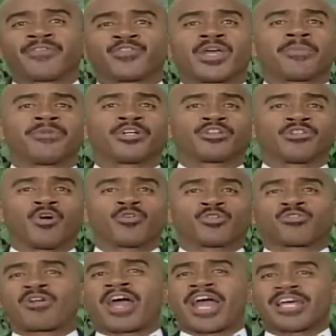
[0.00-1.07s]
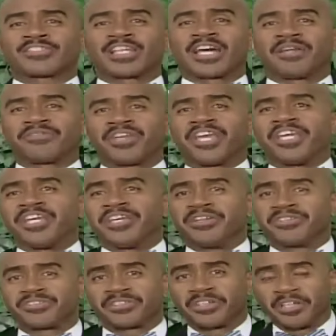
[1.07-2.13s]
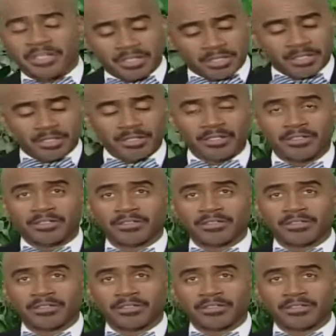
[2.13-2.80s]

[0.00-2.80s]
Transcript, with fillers: If you're able to grow grass out of your ears. Hmm.